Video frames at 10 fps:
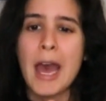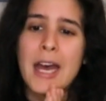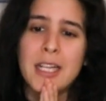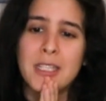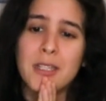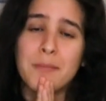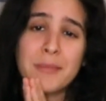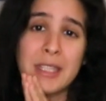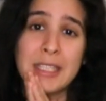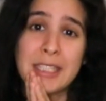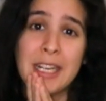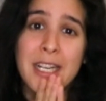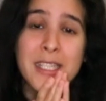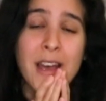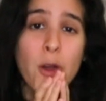And yeah,
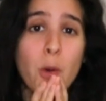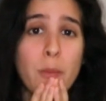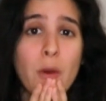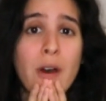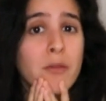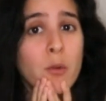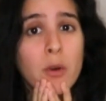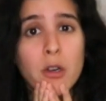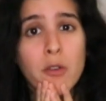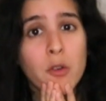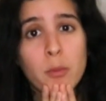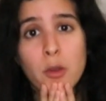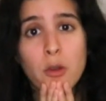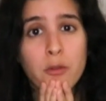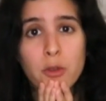guys, I hope you have a wonderful,
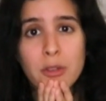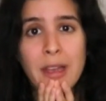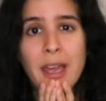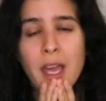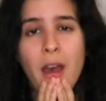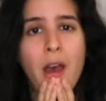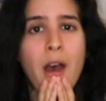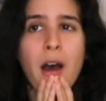beautiful day.